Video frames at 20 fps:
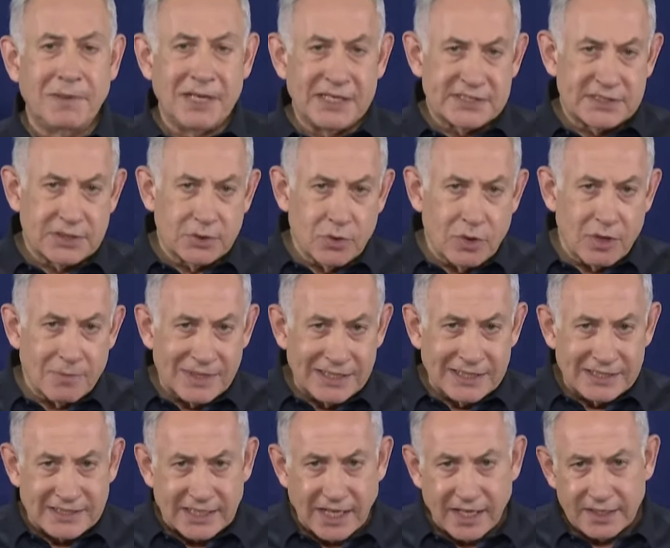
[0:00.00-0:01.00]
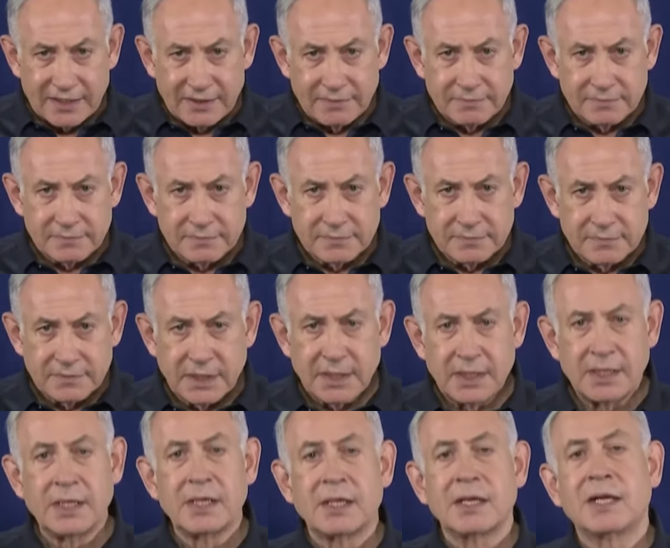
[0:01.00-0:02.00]
called the Palestinian armed
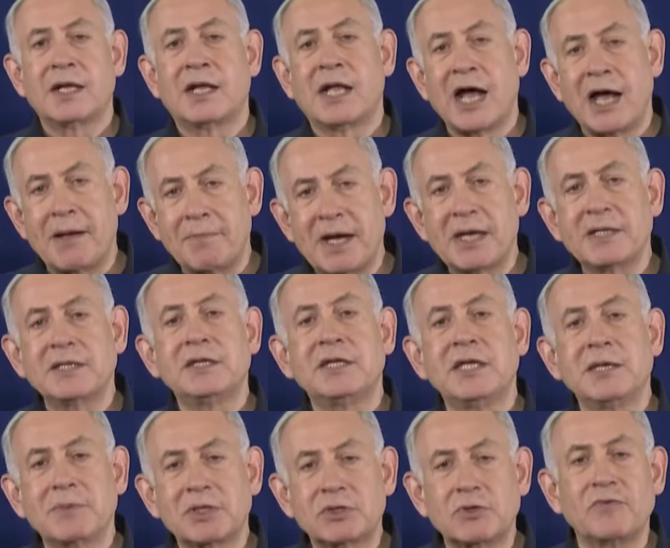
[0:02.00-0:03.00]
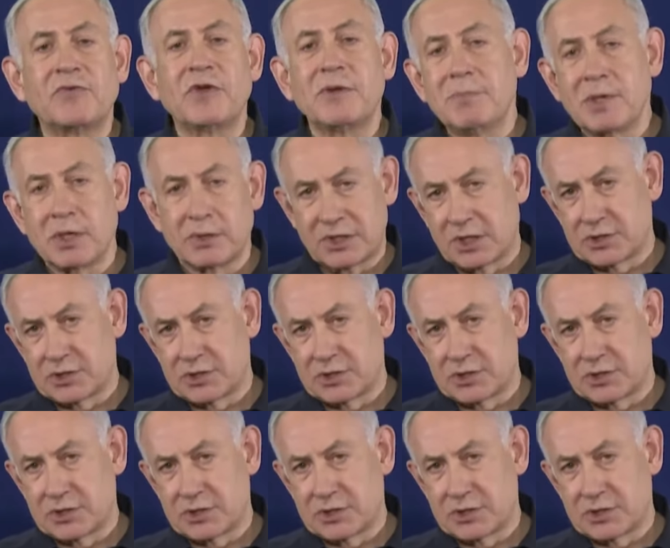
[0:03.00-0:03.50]
group's delusional demands.